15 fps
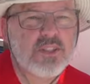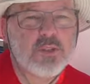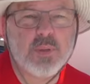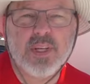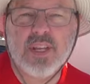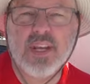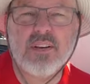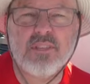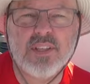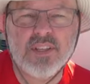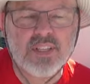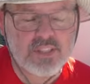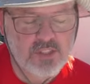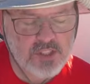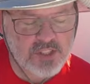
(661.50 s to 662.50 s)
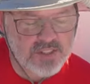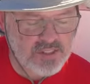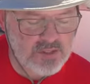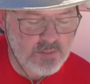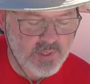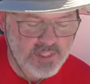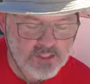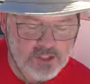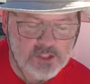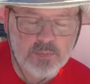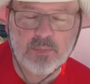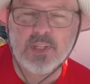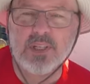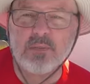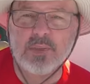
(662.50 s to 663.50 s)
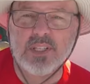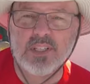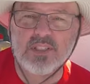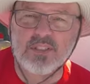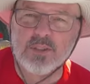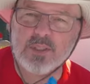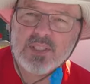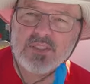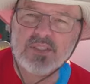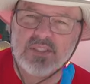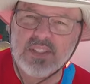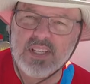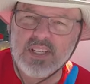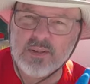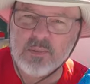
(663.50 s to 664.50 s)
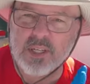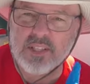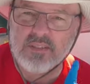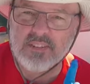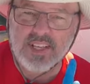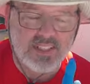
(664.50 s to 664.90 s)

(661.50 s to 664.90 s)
and doing everything just the way it should be, but as you can see by the